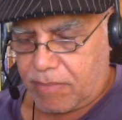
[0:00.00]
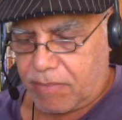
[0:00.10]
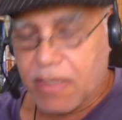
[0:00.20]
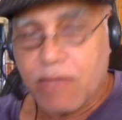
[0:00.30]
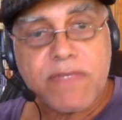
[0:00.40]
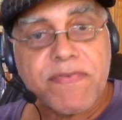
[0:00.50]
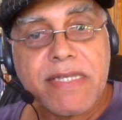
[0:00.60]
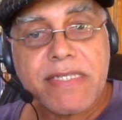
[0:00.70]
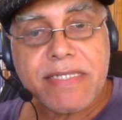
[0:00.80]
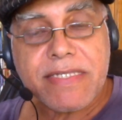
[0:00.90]
he was
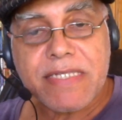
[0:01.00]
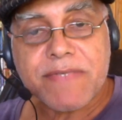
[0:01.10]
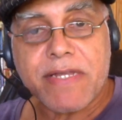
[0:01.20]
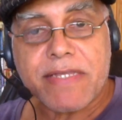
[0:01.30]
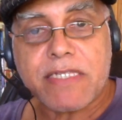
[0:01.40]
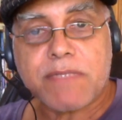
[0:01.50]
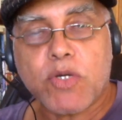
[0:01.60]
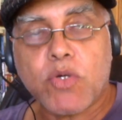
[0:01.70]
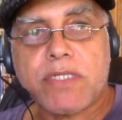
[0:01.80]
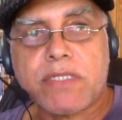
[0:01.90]
very successful at this
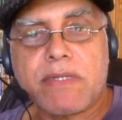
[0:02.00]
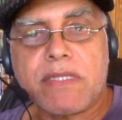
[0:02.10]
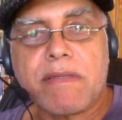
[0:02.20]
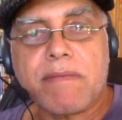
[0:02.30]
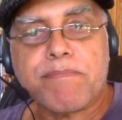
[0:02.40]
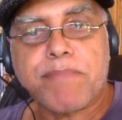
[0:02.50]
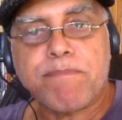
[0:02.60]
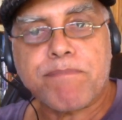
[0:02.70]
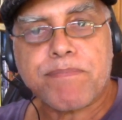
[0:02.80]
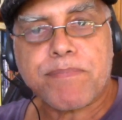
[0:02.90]
because
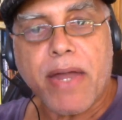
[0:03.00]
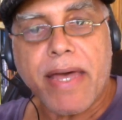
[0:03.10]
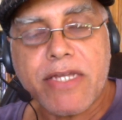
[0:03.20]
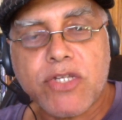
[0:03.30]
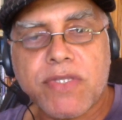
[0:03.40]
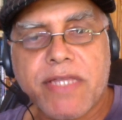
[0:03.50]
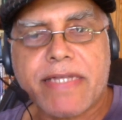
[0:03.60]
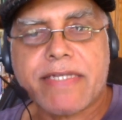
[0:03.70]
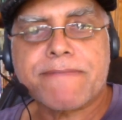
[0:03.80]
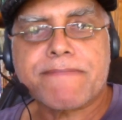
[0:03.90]
prior to
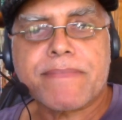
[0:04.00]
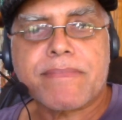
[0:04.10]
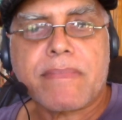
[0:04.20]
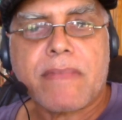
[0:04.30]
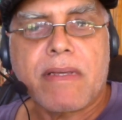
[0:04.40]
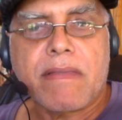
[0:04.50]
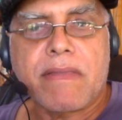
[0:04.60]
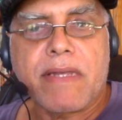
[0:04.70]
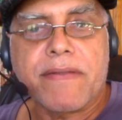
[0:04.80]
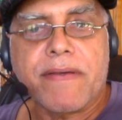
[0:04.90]
that,
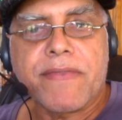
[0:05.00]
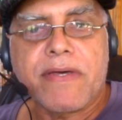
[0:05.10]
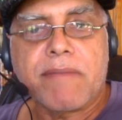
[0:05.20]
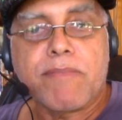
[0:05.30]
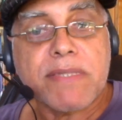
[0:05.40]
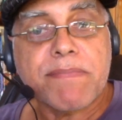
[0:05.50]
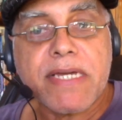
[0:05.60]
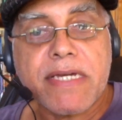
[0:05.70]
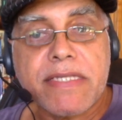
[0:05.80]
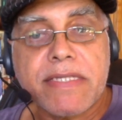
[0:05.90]
the
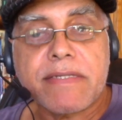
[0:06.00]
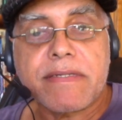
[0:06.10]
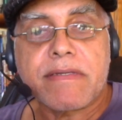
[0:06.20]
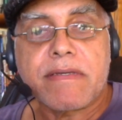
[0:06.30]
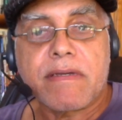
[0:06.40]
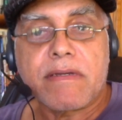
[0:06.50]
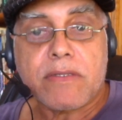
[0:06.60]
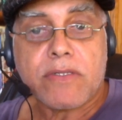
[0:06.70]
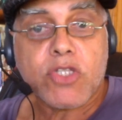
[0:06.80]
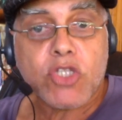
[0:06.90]
Mozambican
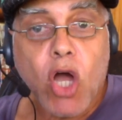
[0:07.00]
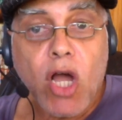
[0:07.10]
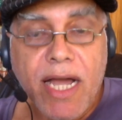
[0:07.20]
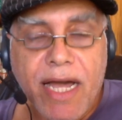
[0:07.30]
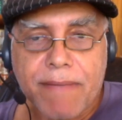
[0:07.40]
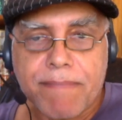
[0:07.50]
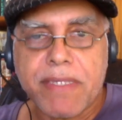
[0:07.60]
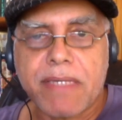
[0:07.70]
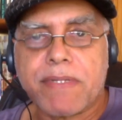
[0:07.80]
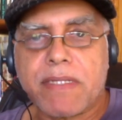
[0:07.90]
Tsonga
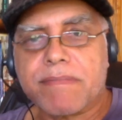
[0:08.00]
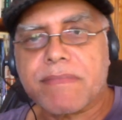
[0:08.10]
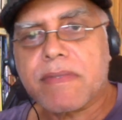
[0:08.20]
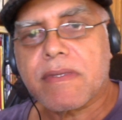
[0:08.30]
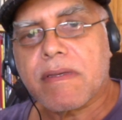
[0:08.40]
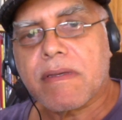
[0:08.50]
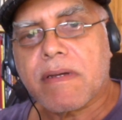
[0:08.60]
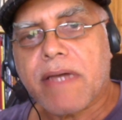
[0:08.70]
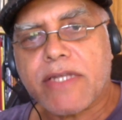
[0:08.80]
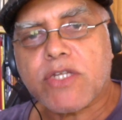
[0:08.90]
people
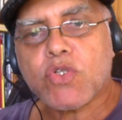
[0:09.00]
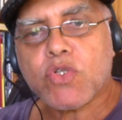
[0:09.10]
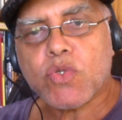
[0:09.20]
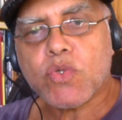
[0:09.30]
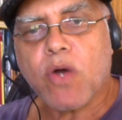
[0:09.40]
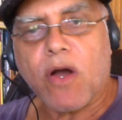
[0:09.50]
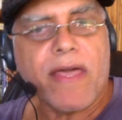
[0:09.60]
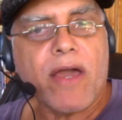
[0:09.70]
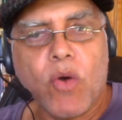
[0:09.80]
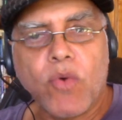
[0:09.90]
had to, on
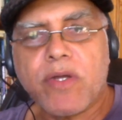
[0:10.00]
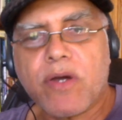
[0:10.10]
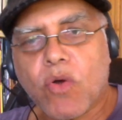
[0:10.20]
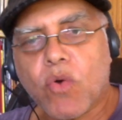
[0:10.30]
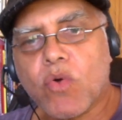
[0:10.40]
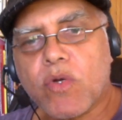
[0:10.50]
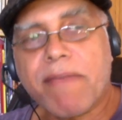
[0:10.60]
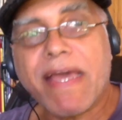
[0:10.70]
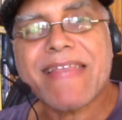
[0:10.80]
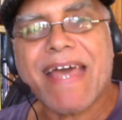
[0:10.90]
their own accord,
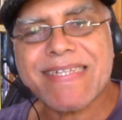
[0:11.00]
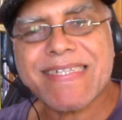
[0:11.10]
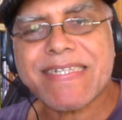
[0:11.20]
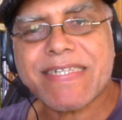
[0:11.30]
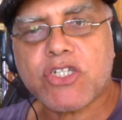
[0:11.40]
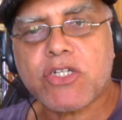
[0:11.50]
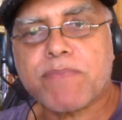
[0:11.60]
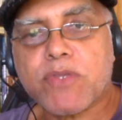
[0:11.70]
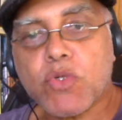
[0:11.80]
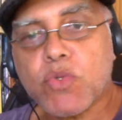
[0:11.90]
make the hazardous
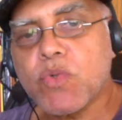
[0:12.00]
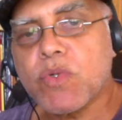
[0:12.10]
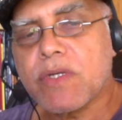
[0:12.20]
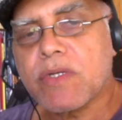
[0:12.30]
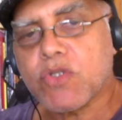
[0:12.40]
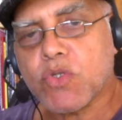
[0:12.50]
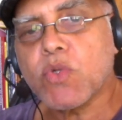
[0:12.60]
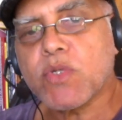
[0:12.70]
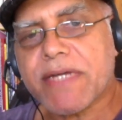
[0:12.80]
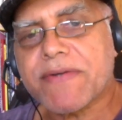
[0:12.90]
trip through
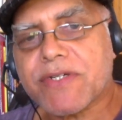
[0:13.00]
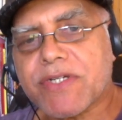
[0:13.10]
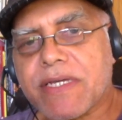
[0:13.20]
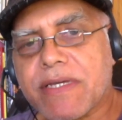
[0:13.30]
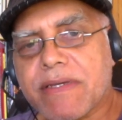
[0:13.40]
Zulu territory,